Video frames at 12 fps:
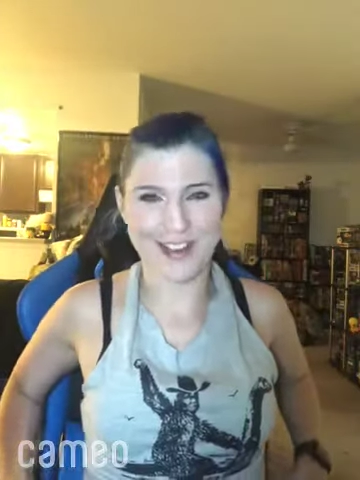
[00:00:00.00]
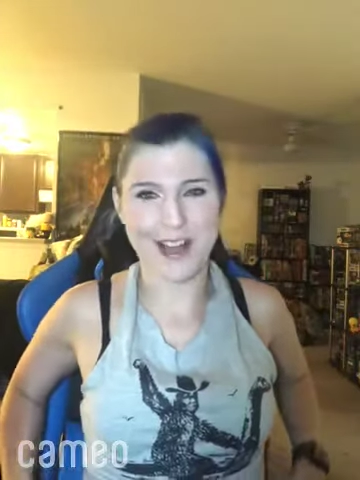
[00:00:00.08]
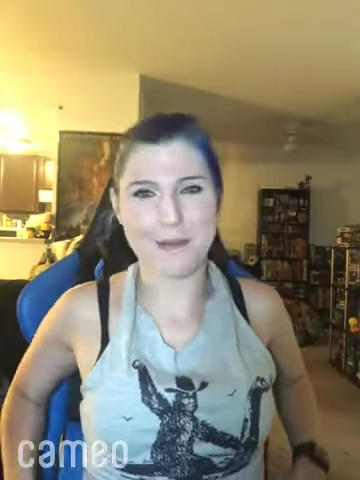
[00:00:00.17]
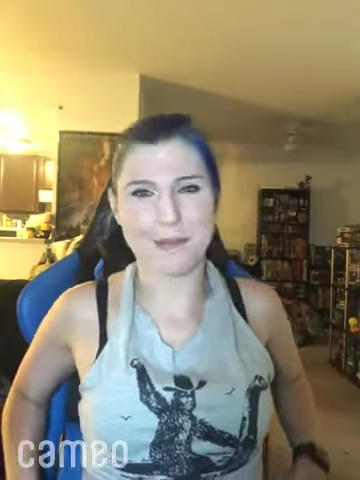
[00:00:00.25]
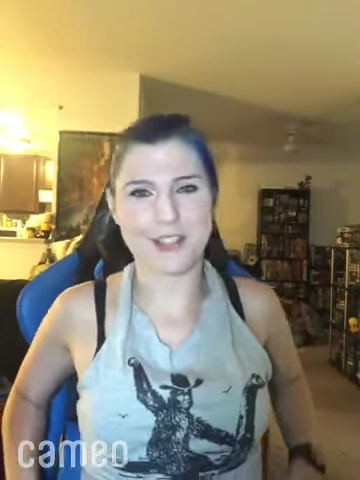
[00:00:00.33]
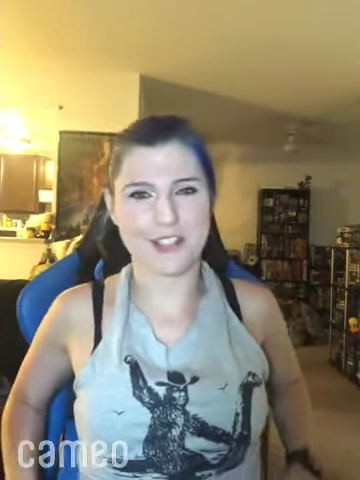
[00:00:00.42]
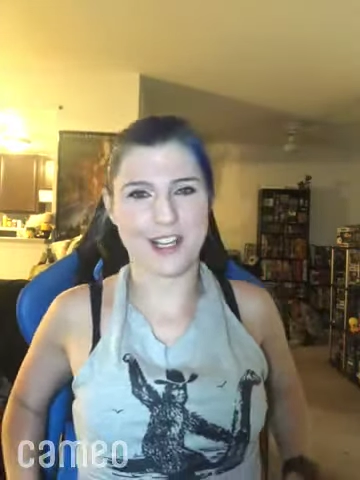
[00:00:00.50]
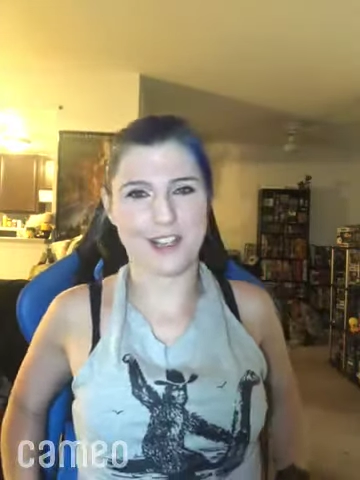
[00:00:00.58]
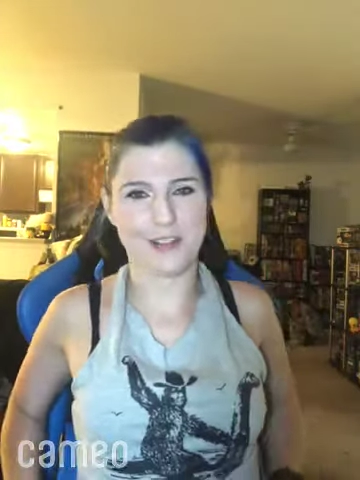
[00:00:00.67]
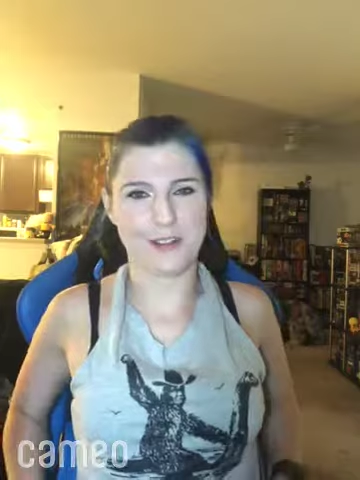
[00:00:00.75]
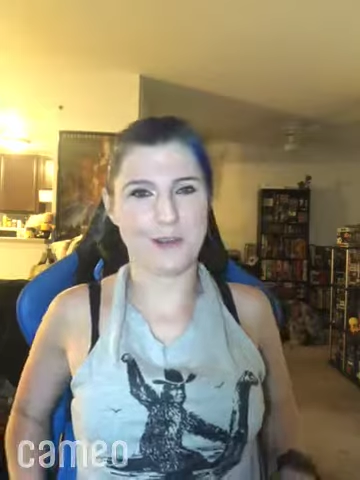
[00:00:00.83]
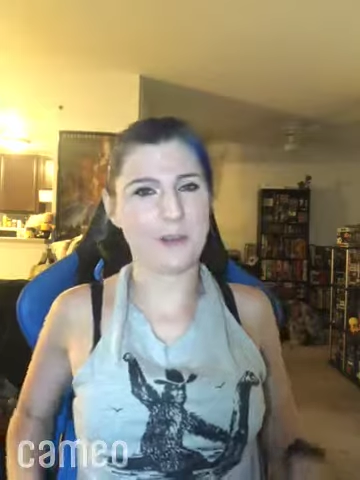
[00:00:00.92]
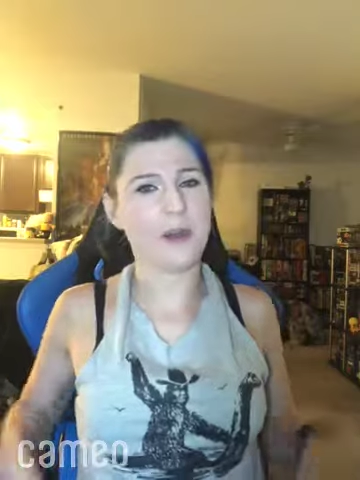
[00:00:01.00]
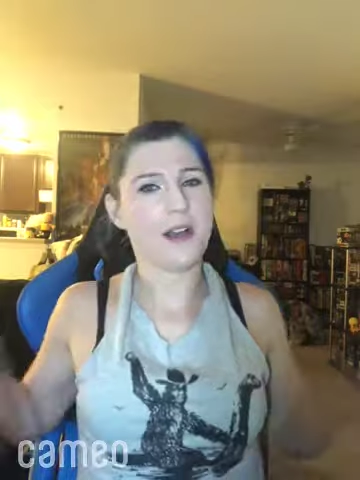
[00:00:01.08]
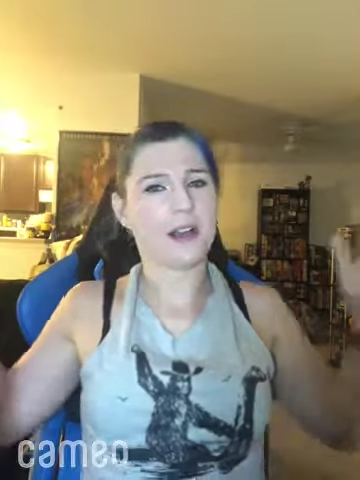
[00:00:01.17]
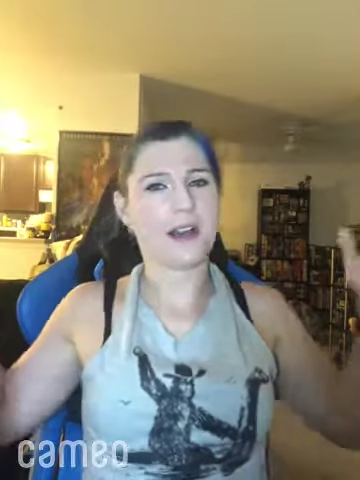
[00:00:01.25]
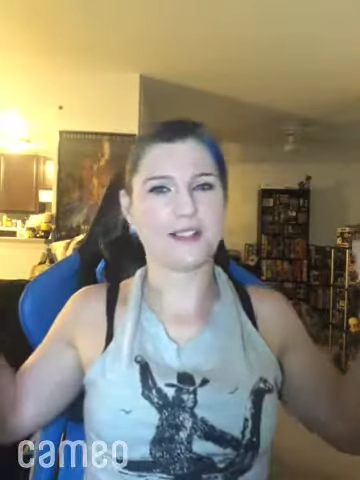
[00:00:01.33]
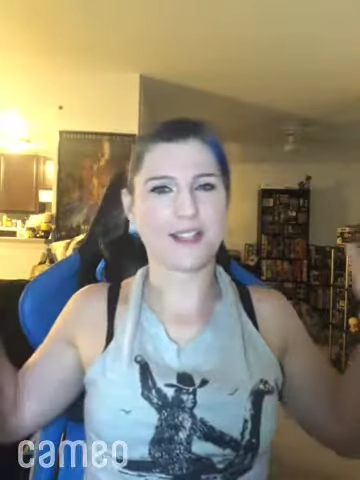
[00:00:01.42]
I appreciate you
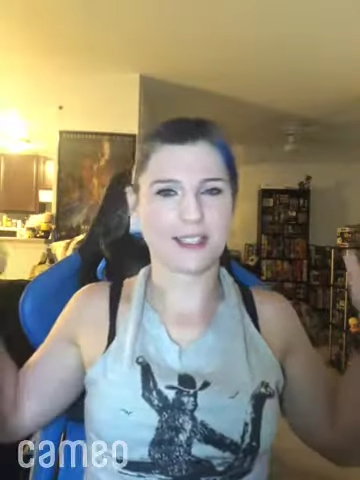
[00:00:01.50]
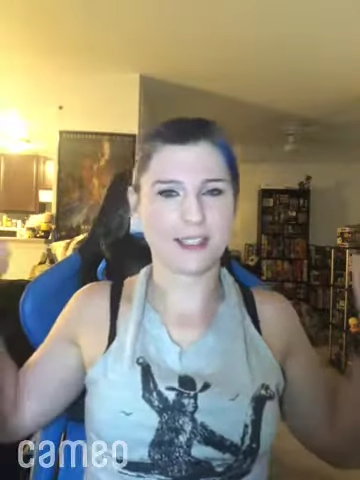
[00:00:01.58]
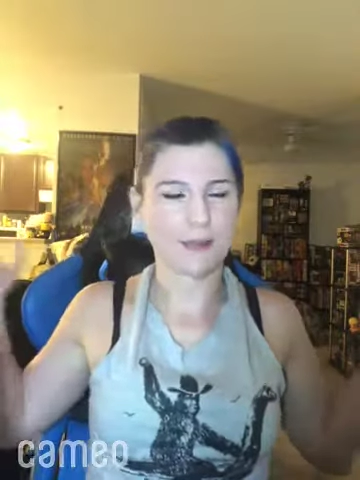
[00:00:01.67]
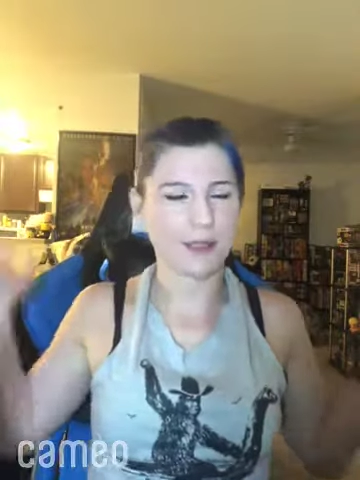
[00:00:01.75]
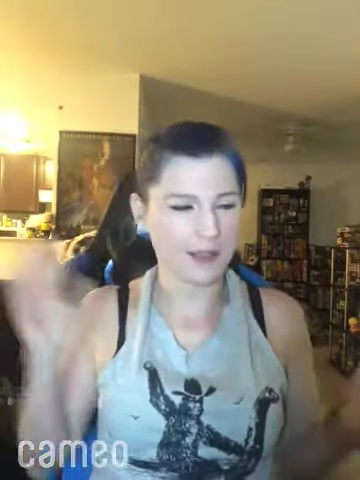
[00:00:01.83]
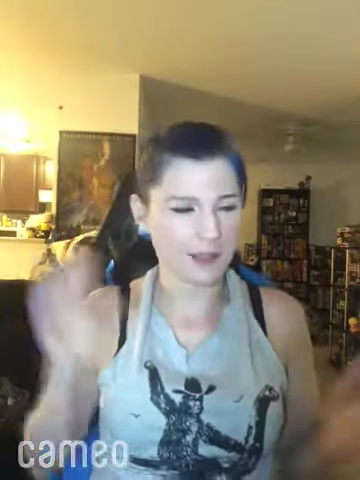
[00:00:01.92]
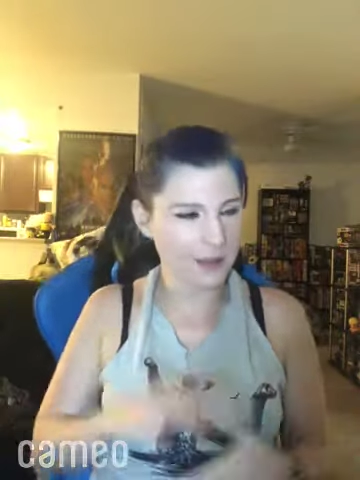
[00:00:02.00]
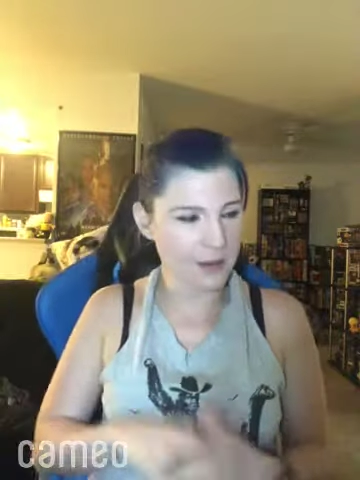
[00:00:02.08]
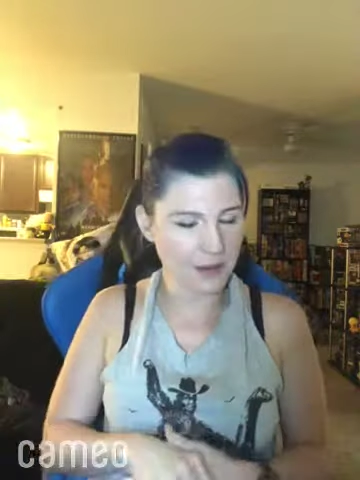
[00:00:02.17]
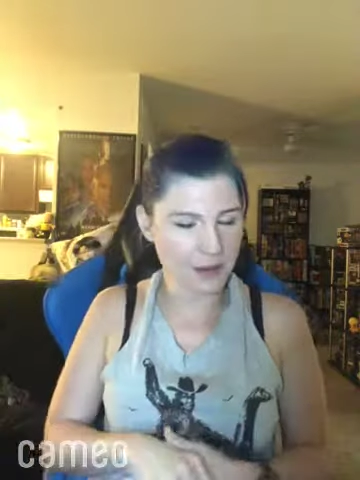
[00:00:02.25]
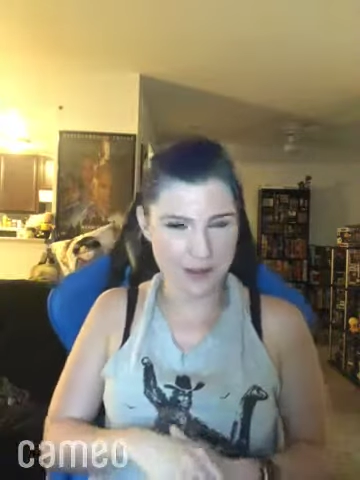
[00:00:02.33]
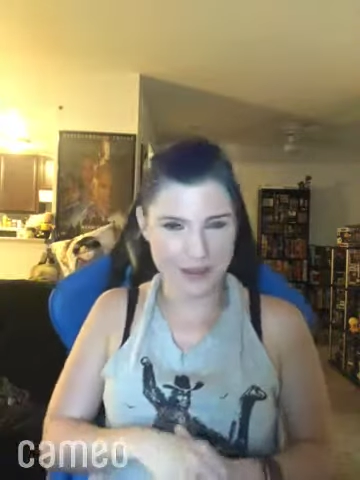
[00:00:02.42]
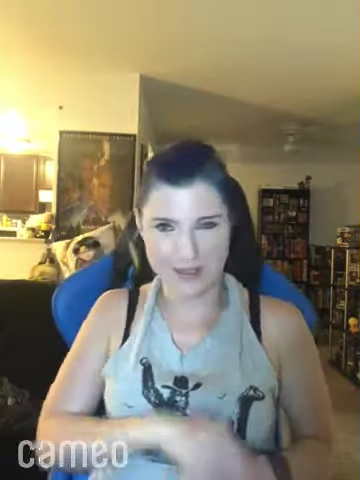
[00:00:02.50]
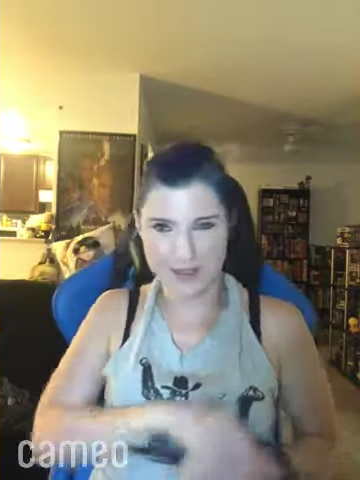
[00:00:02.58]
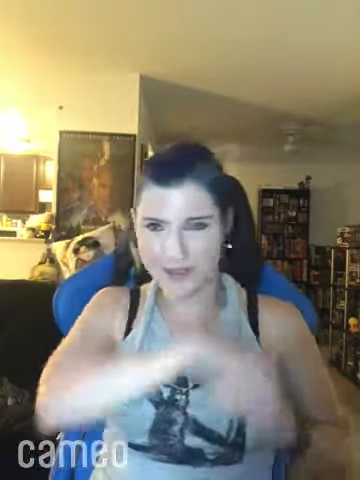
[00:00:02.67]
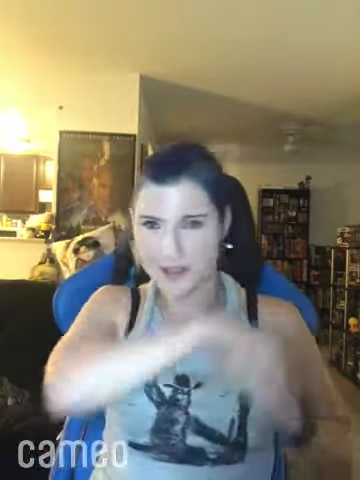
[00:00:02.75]
contacting me here on